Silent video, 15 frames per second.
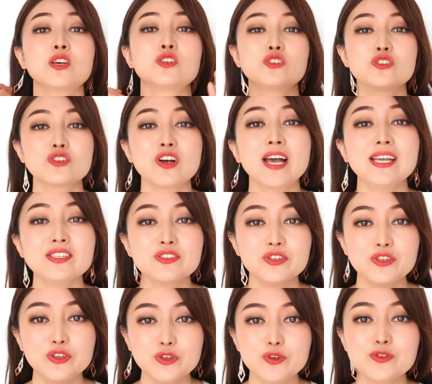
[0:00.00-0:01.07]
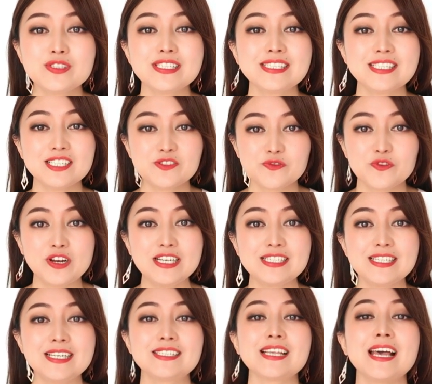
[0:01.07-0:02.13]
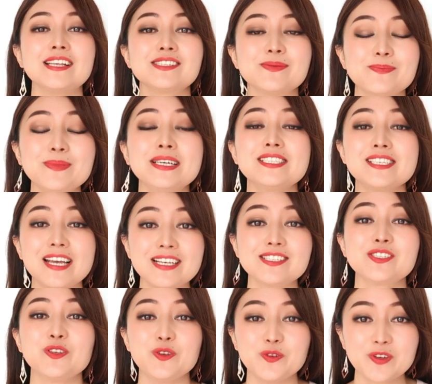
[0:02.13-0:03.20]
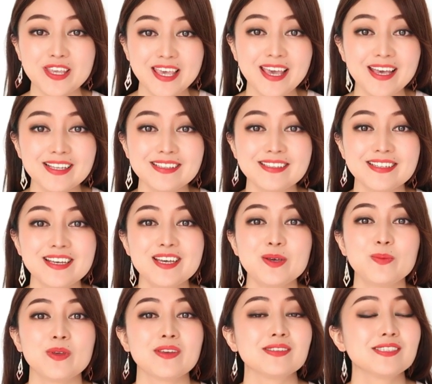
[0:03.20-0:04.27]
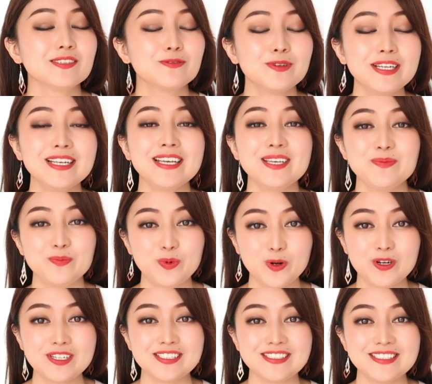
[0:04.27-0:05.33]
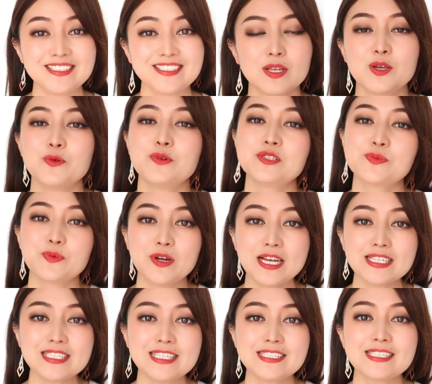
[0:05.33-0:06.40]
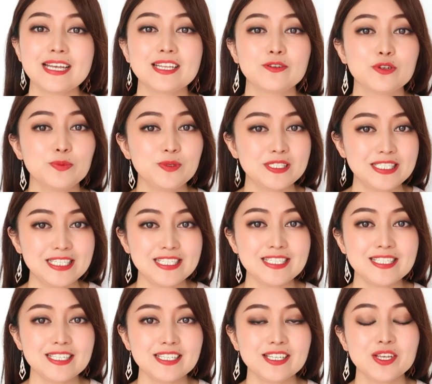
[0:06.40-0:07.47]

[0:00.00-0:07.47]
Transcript: Try to use these phrases as much as you can because it's really important. With practice and repetition,